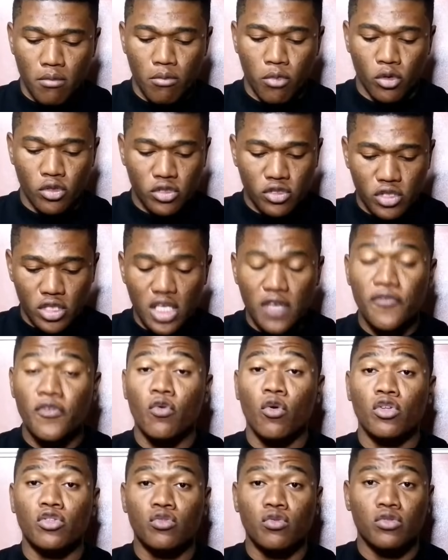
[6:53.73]
But if
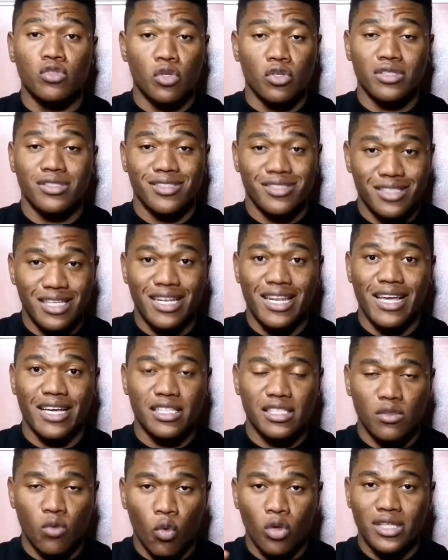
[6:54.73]
you want to just
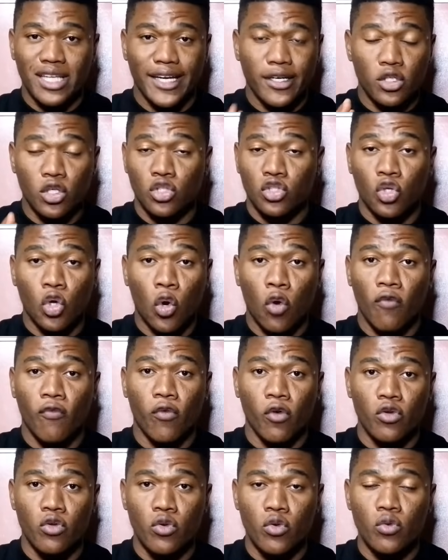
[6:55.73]
select what I just call
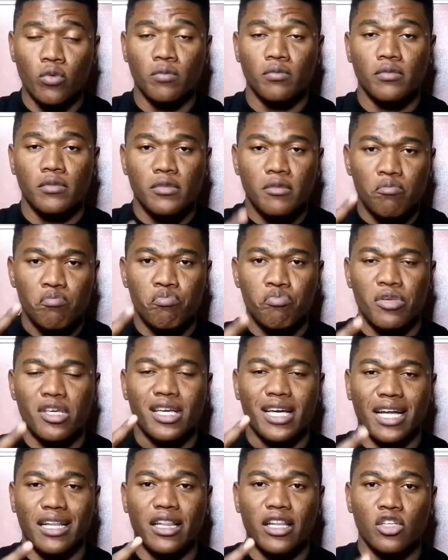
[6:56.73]
for you,
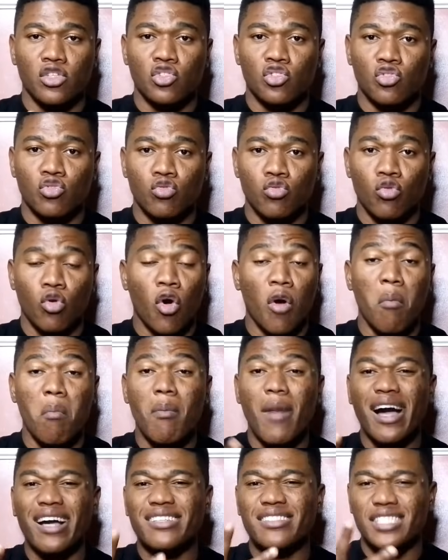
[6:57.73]
pick at least 2 or
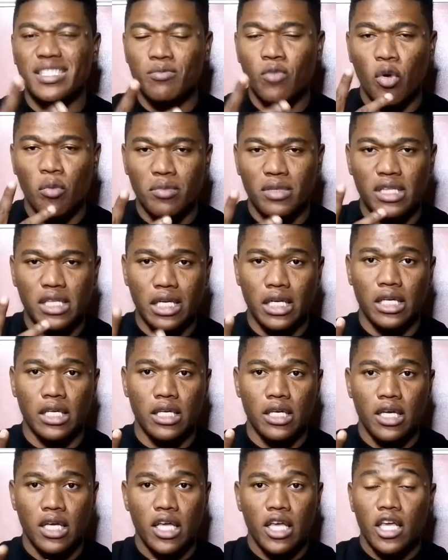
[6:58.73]
maximum 3.
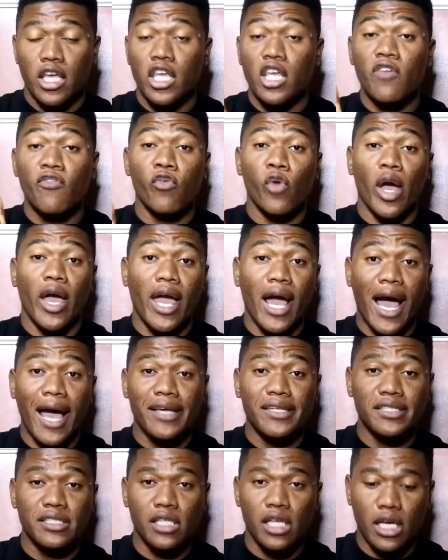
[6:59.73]
If you are a
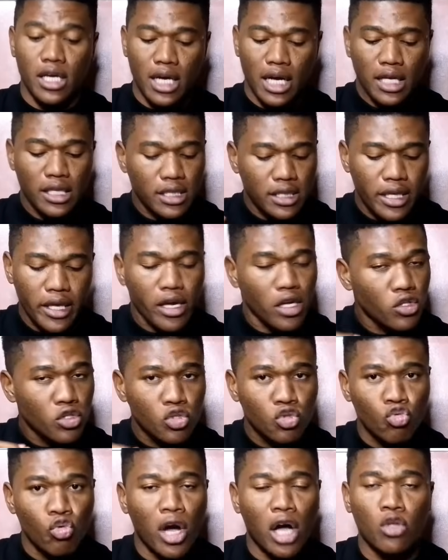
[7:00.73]
high staker, take
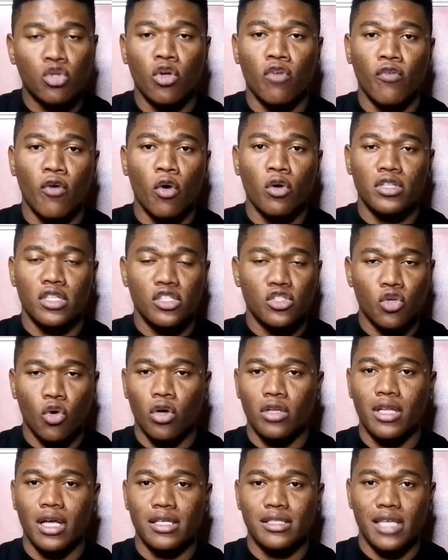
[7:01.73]
2 out of all these
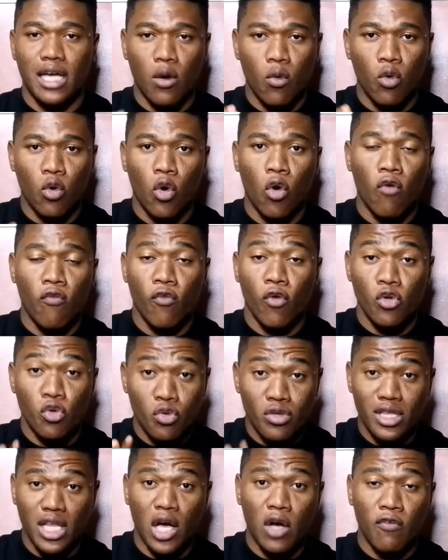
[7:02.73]
corners I will call for
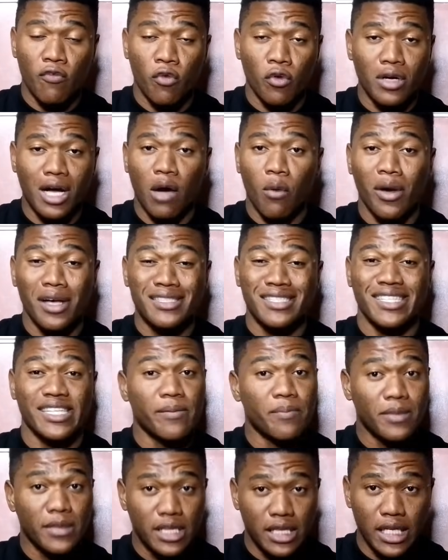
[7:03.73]
you now for our
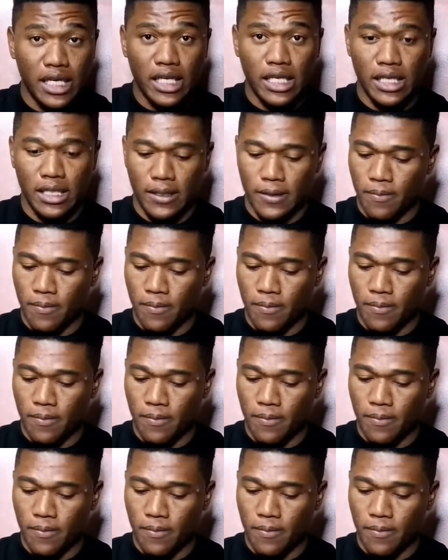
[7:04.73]
slip 3.